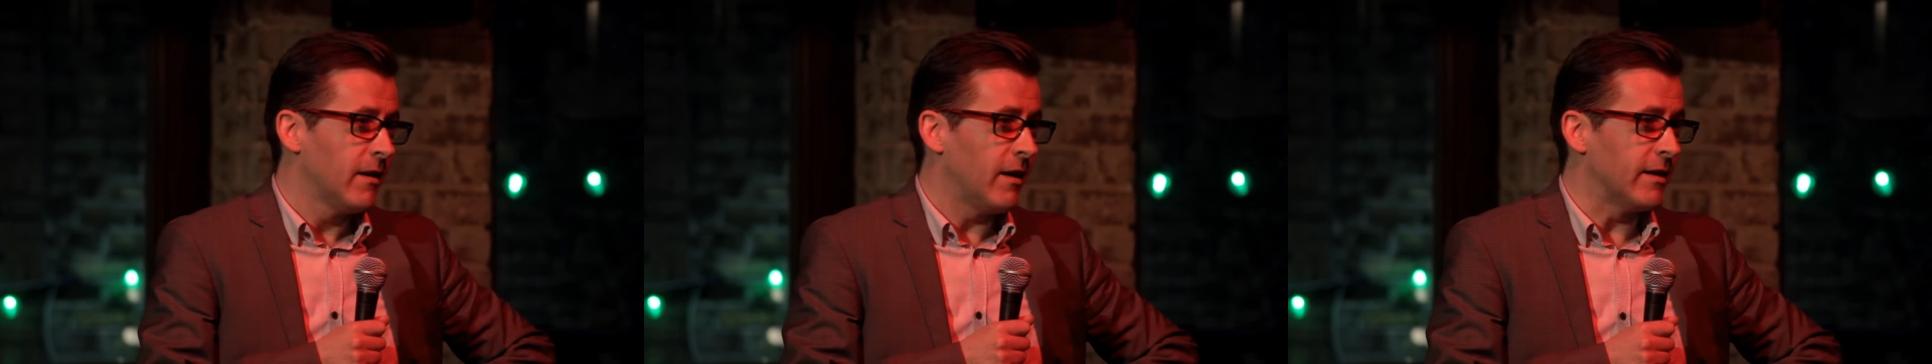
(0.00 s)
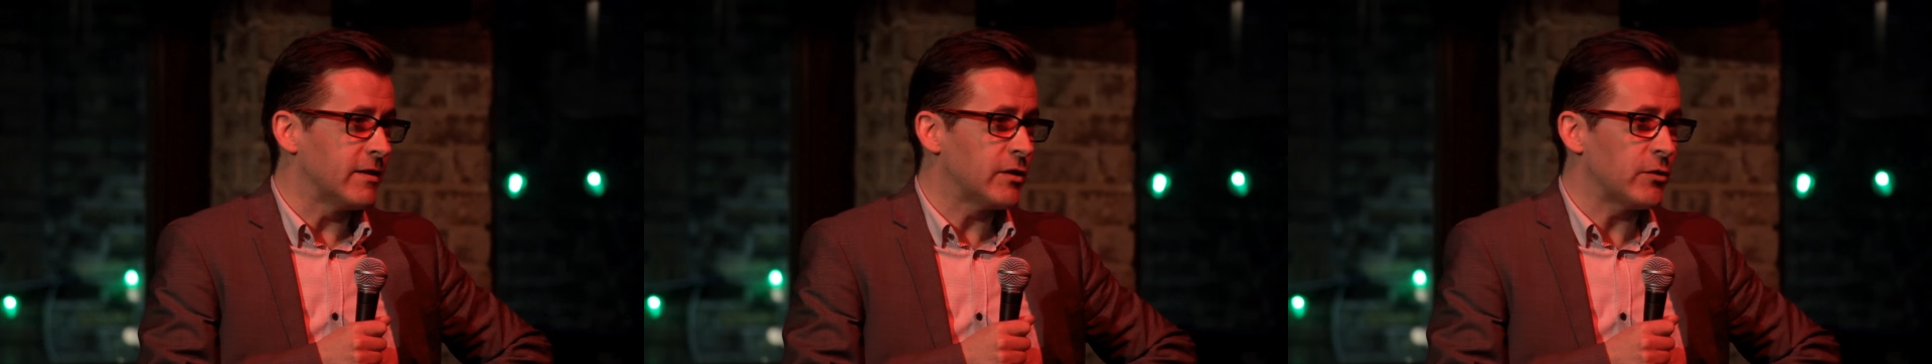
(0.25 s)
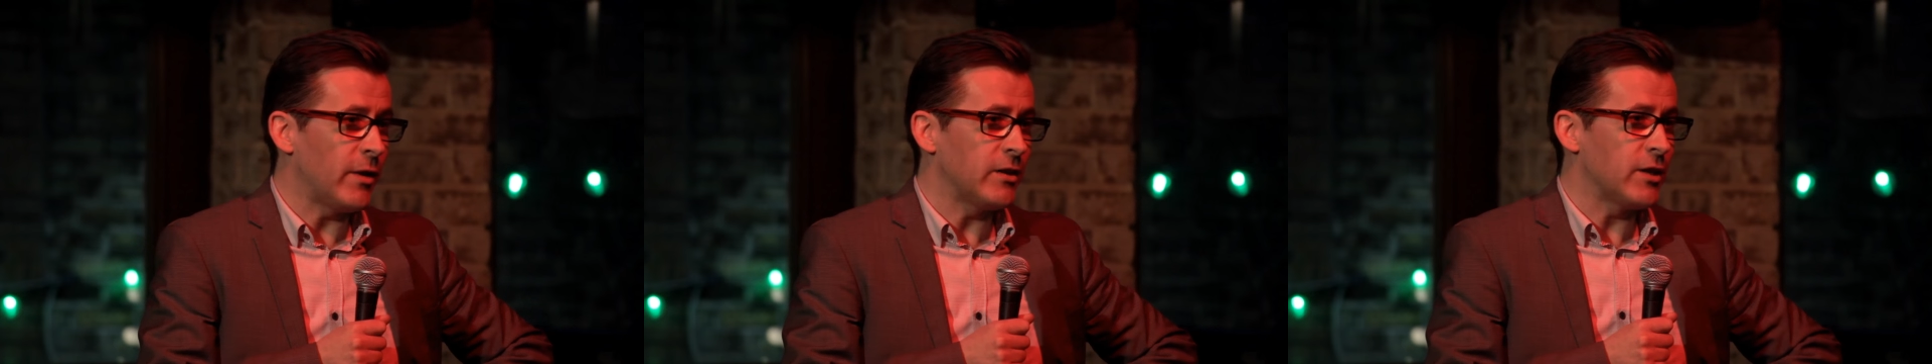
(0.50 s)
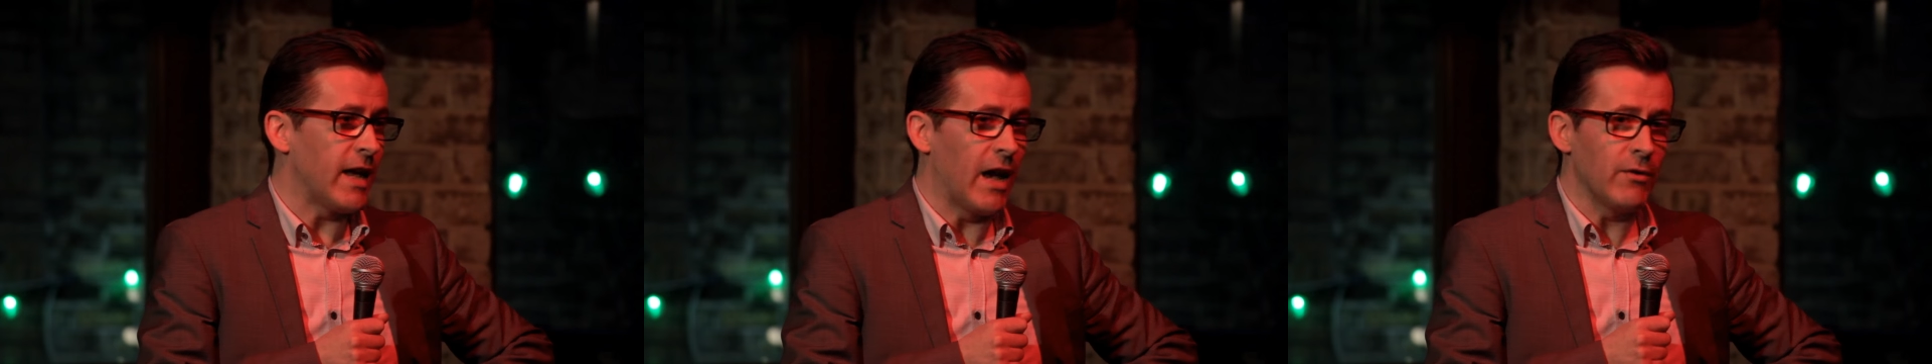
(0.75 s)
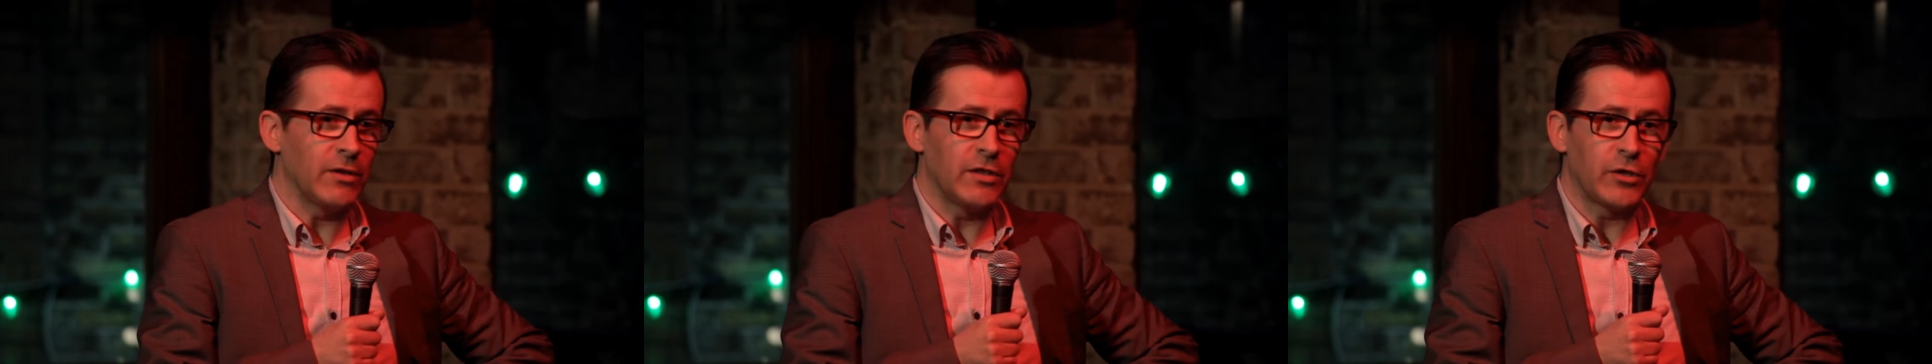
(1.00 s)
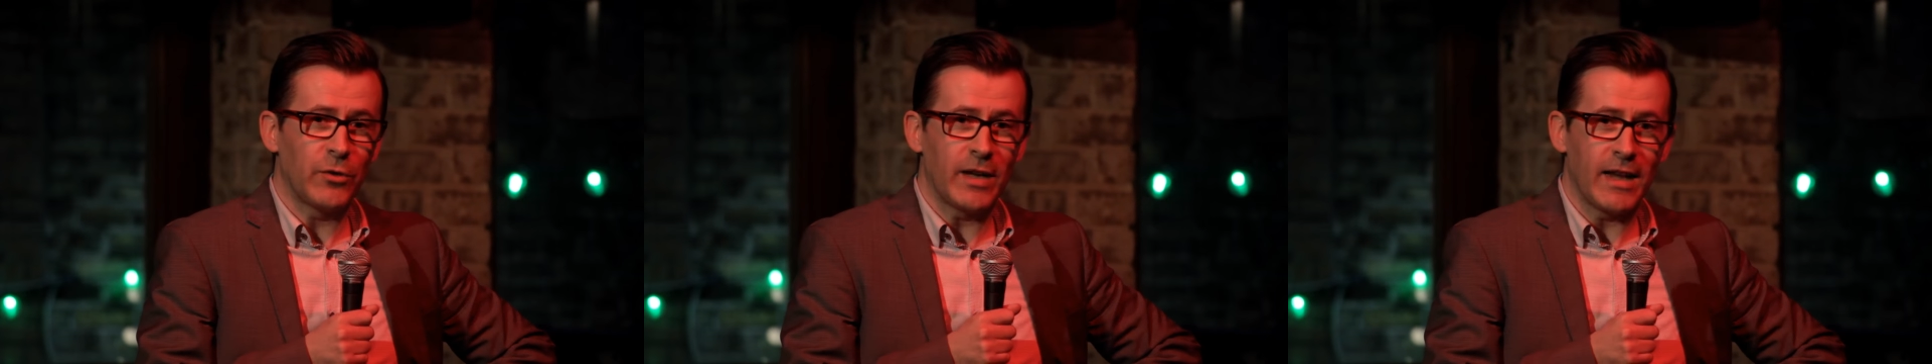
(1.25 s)
at stretching out and
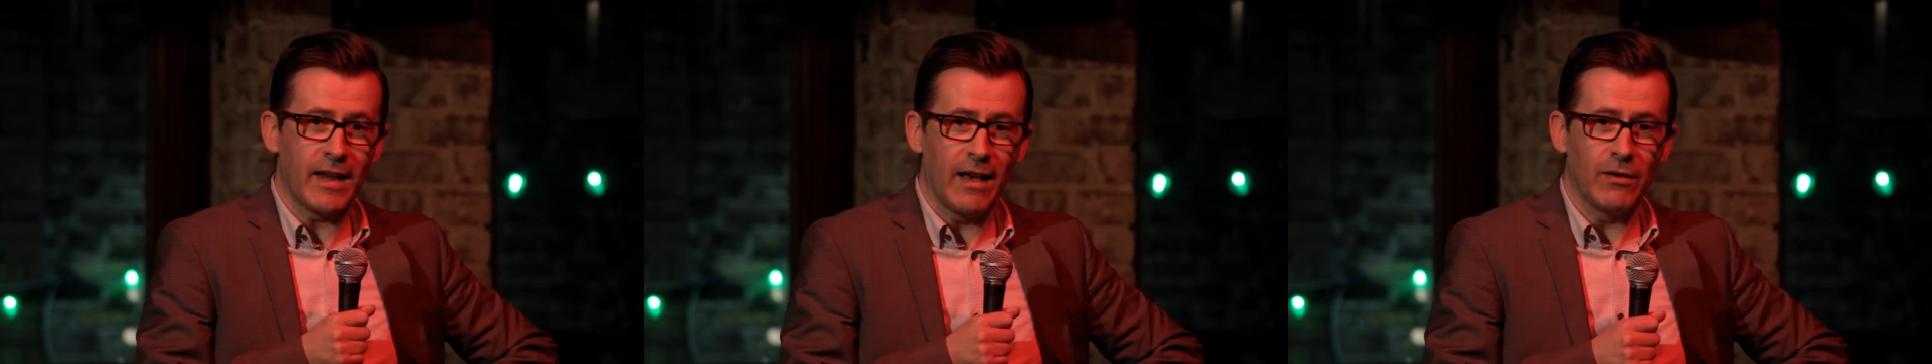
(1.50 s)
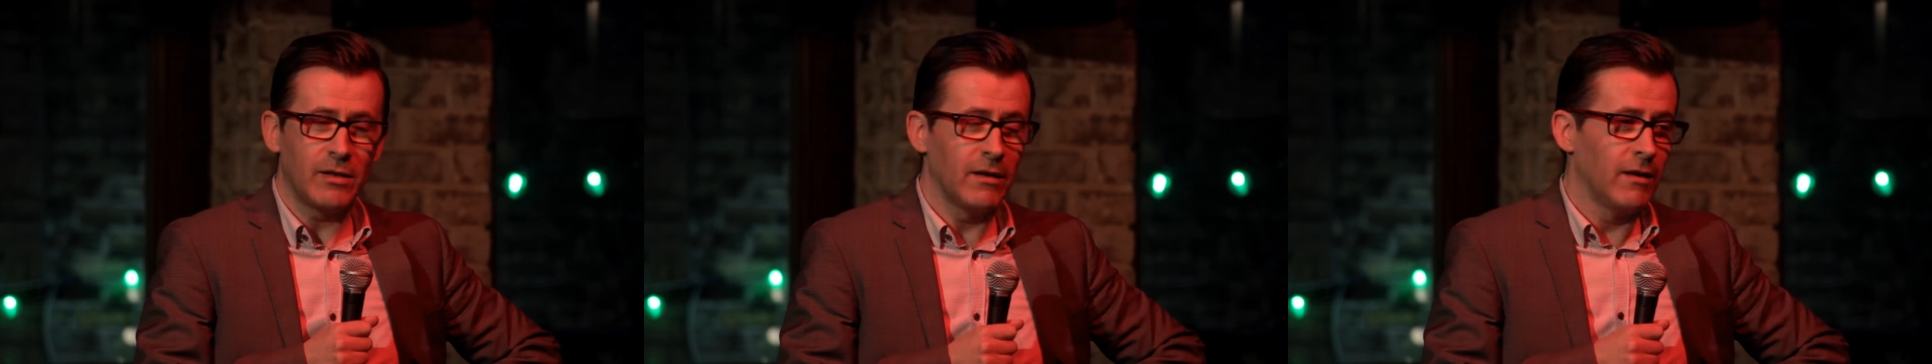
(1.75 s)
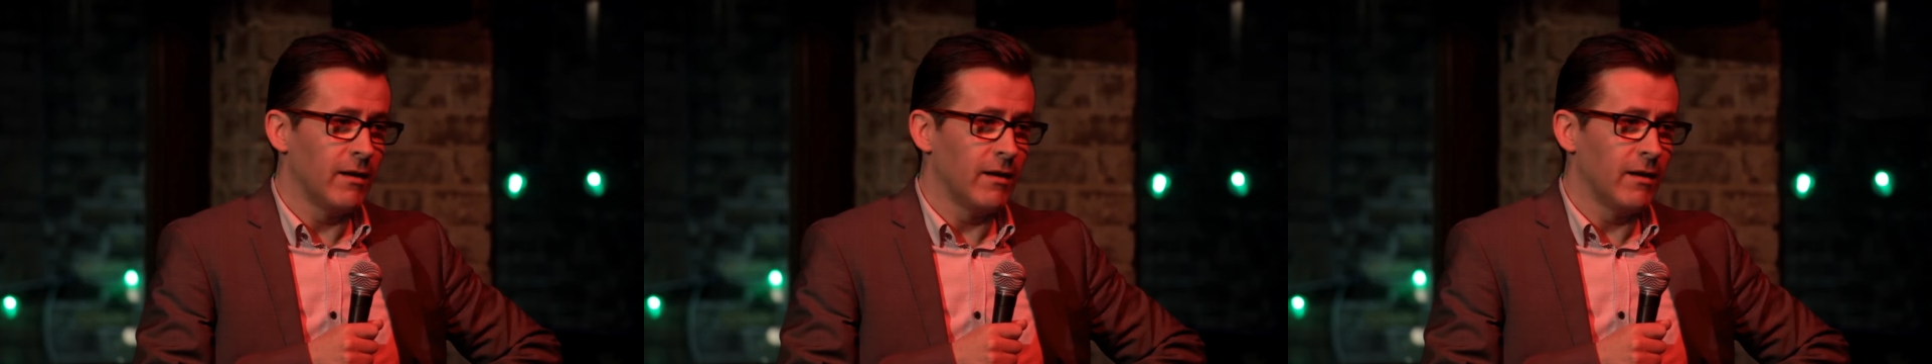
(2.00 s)
stringing out